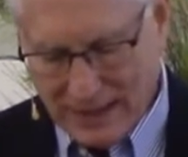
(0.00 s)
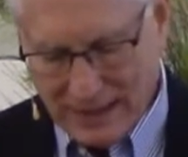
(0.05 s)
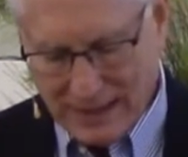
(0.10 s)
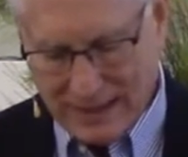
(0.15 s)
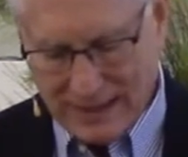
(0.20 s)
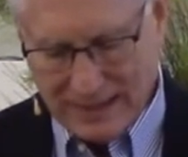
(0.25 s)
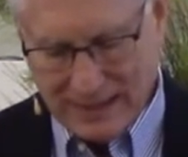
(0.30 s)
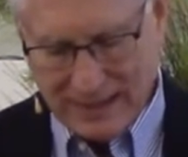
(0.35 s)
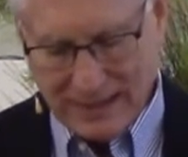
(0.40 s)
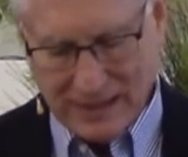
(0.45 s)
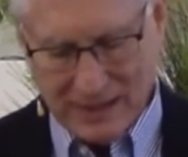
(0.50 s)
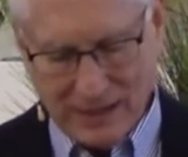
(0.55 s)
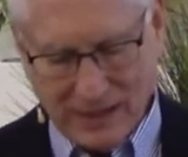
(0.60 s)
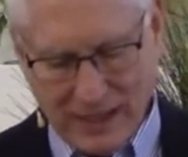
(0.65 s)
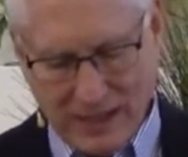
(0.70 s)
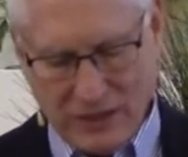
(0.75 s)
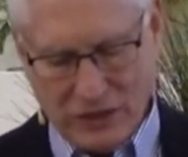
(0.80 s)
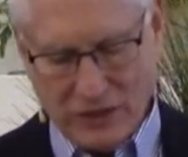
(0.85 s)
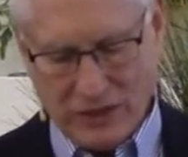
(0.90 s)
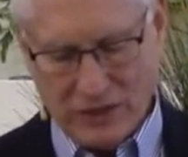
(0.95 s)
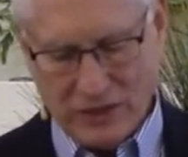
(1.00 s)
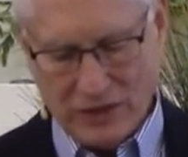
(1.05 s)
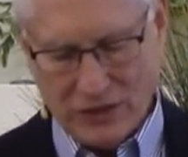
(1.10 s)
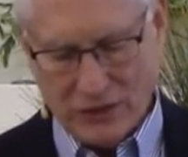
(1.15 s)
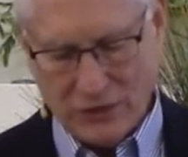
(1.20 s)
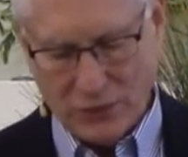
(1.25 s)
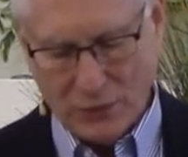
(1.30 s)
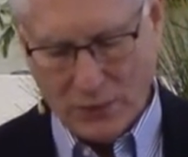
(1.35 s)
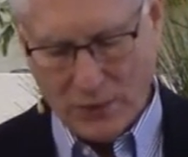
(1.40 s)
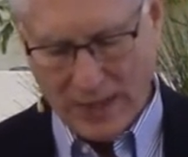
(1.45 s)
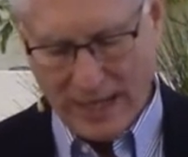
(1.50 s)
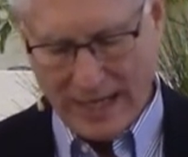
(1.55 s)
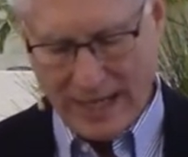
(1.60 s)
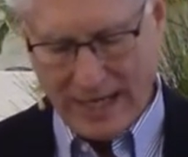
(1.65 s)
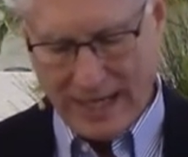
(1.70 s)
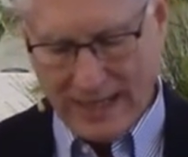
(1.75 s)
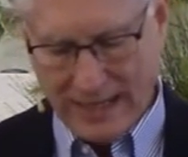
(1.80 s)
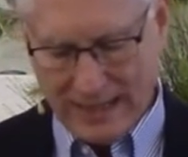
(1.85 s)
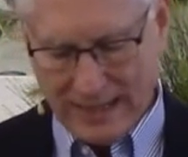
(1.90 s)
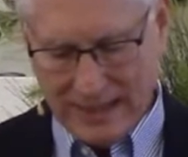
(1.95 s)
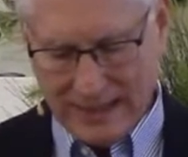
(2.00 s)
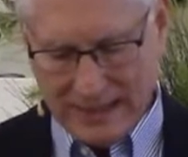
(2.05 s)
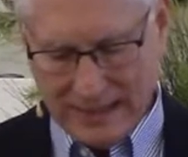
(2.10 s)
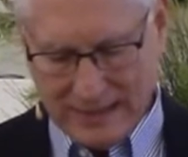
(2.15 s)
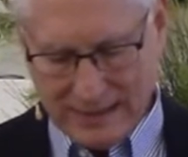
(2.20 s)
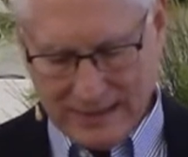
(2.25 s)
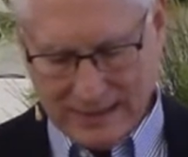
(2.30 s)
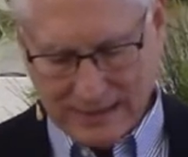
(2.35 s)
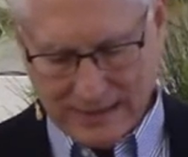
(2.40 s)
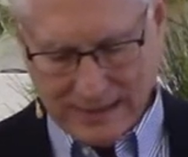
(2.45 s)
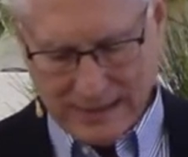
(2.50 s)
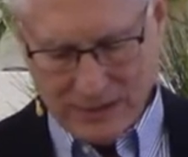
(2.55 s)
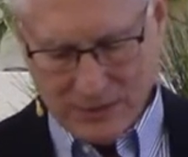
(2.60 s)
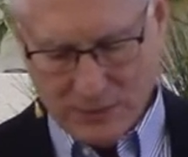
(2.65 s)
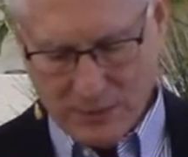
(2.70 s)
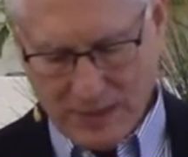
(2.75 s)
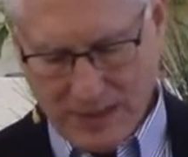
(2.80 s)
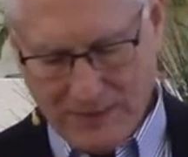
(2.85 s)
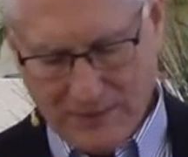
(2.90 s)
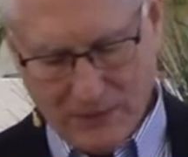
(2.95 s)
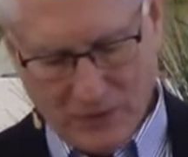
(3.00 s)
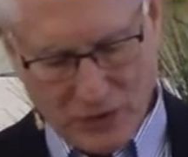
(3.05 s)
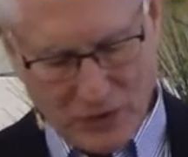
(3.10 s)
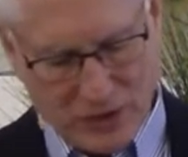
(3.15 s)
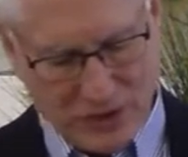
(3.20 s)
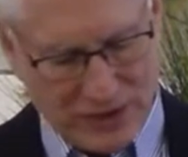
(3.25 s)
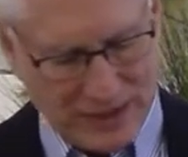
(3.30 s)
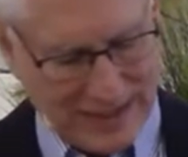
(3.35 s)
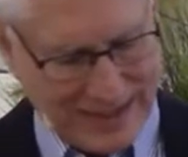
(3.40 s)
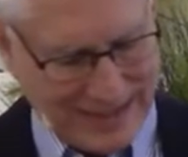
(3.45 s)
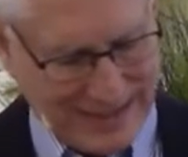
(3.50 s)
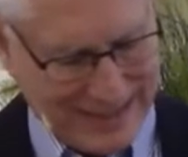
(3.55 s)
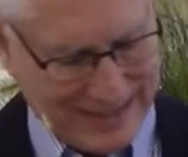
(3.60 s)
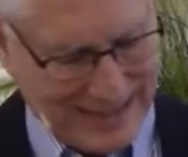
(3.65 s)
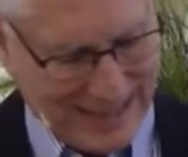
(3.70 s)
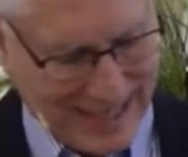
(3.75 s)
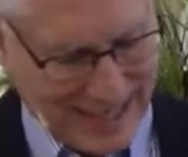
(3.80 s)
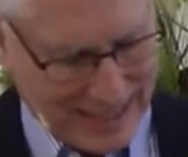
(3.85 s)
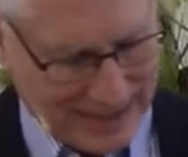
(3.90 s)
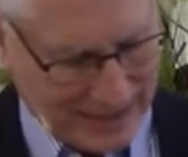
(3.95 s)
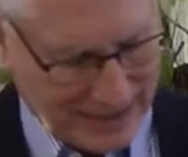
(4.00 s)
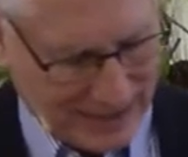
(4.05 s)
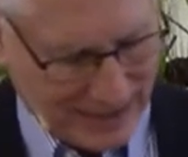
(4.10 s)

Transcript: at this in Galatians 3. Let's read verse 10.